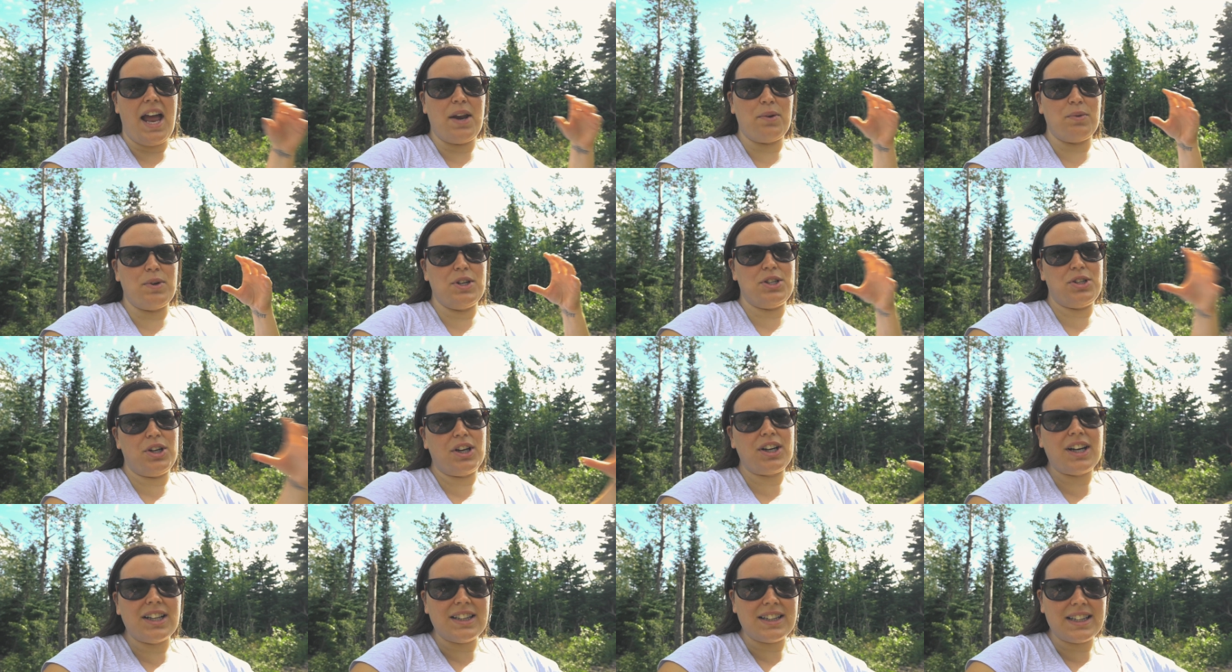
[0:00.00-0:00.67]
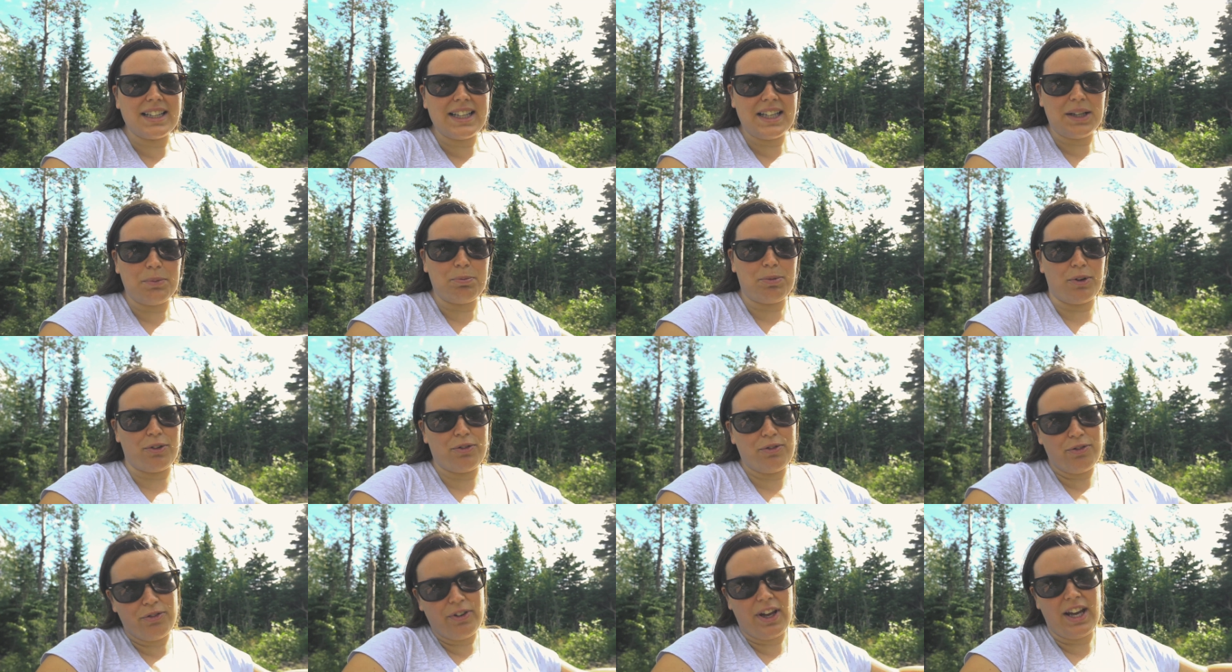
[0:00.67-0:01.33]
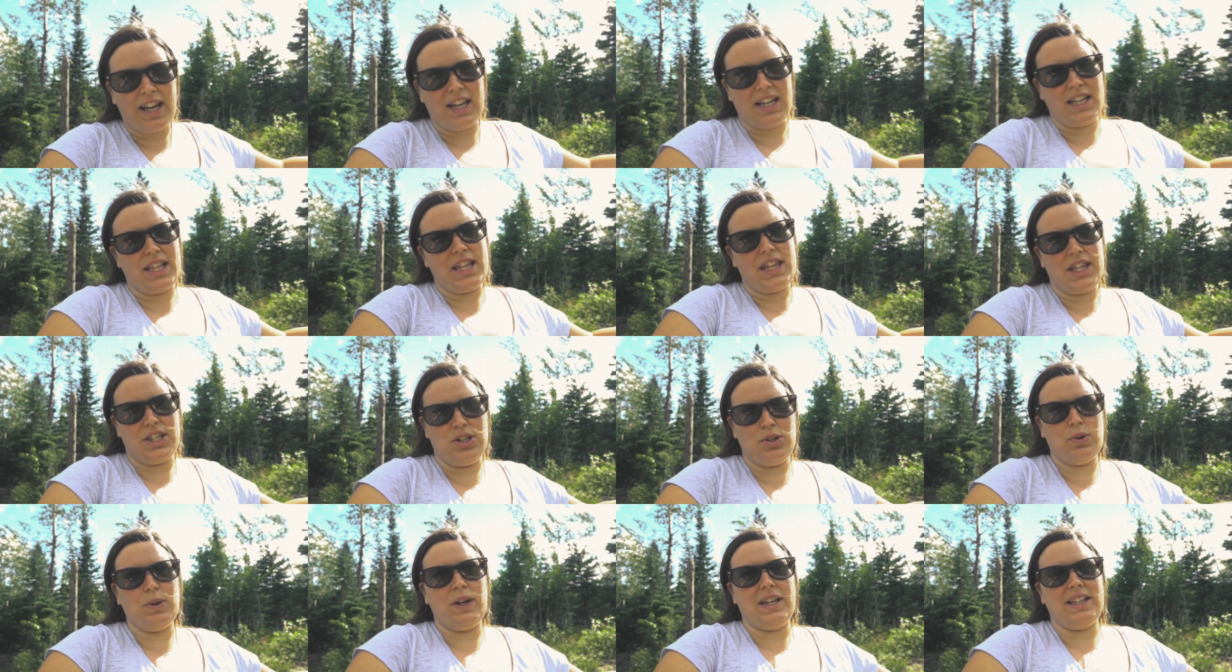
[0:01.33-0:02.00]
and we took a leap of faith
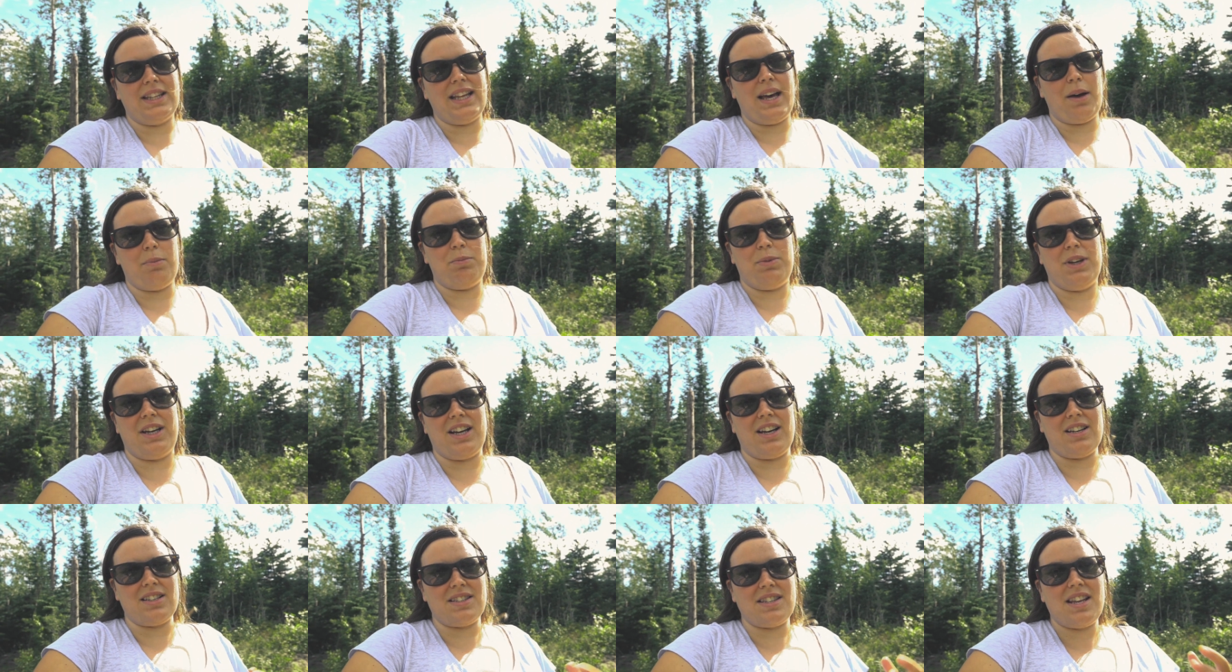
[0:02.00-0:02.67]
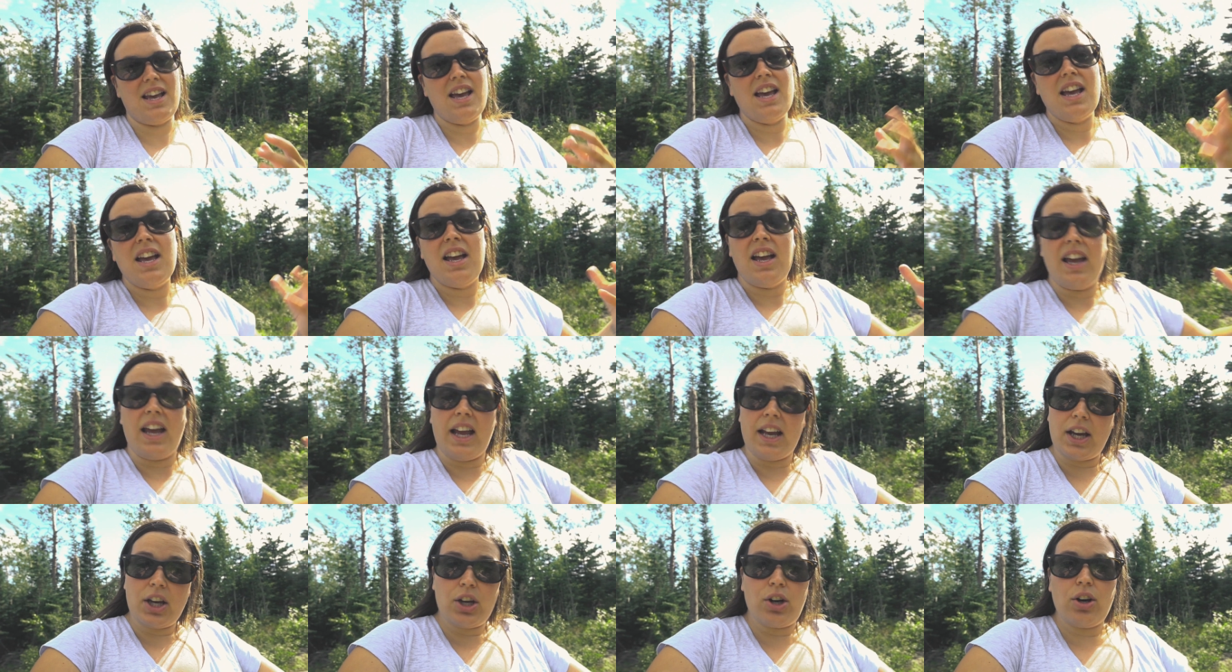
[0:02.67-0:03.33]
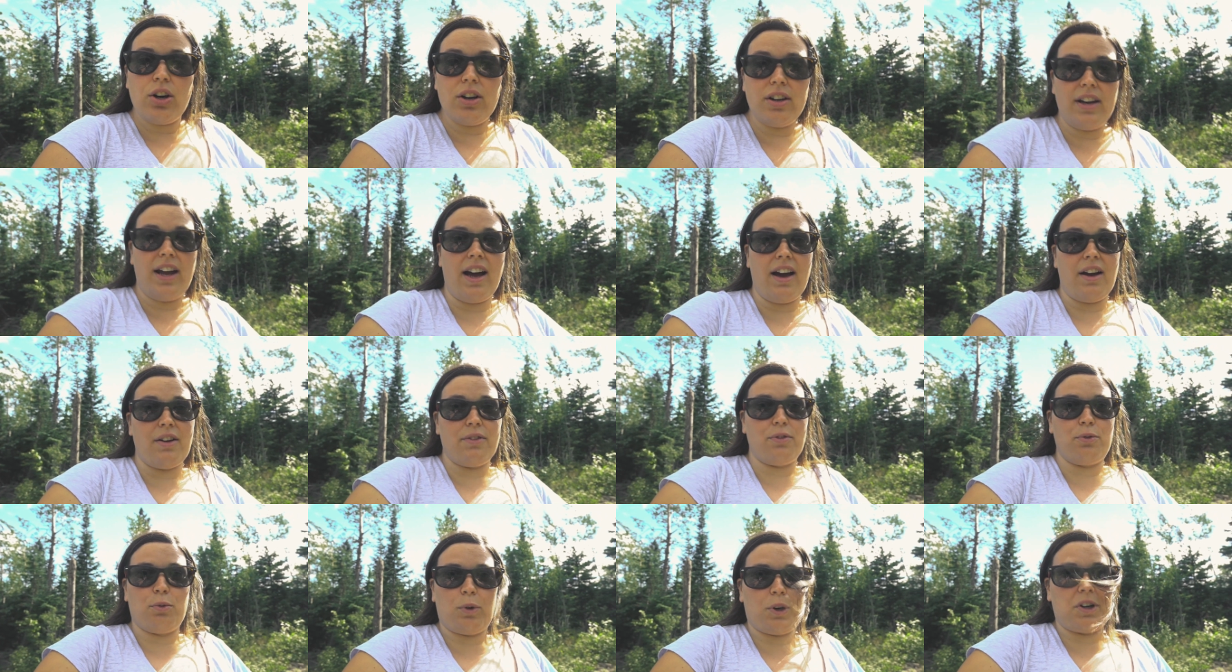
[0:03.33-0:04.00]
doing that because it could
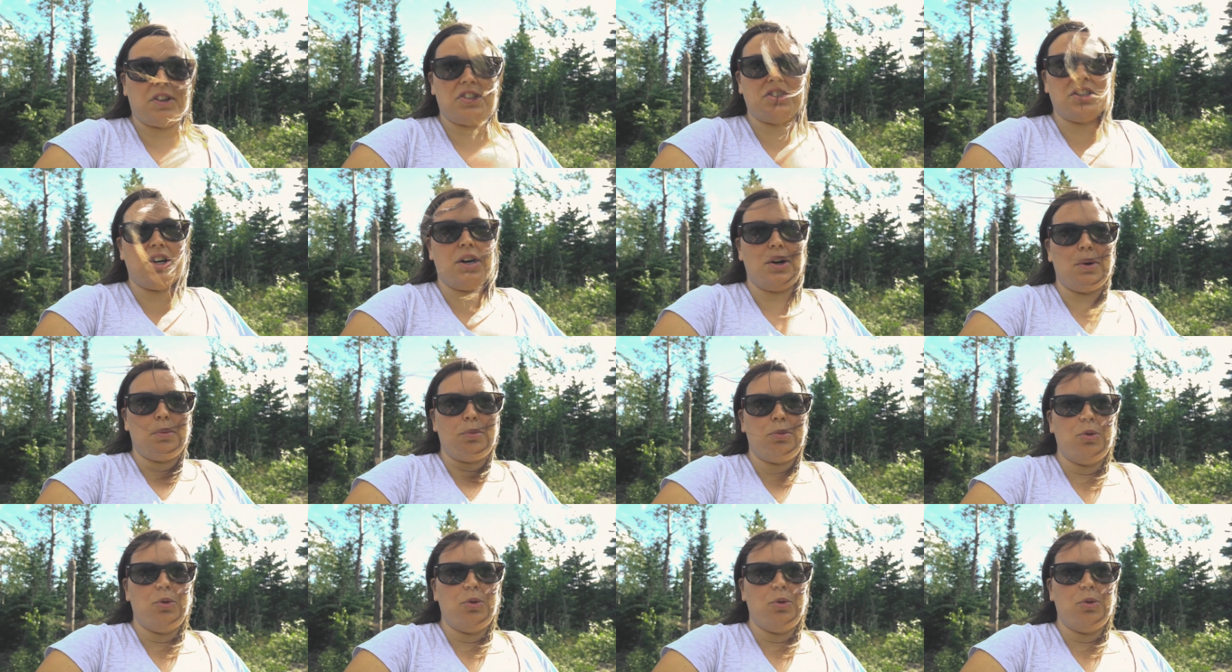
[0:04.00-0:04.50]
have worked out